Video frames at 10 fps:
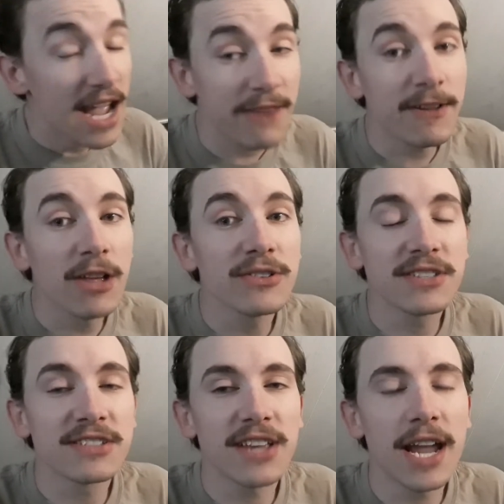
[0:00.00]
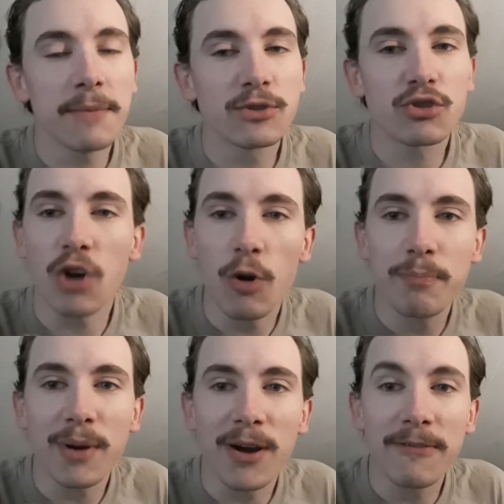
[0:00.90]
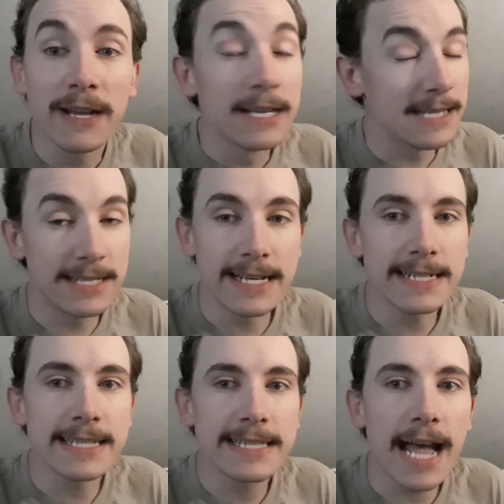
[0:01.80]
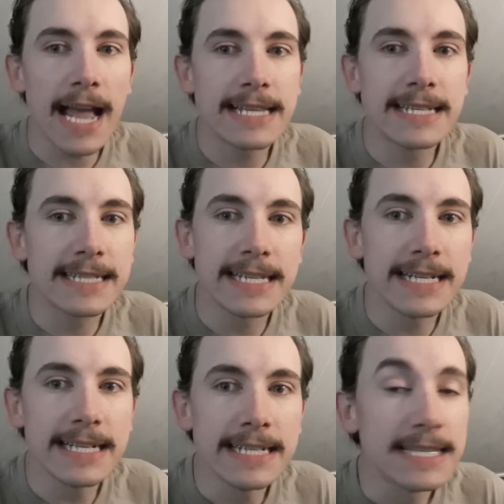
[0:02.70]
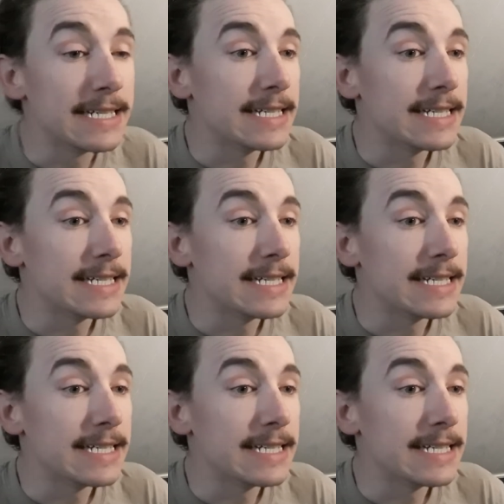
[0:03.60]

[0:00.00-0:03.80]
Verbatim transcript: It follows the same trope of the genocide succeeded,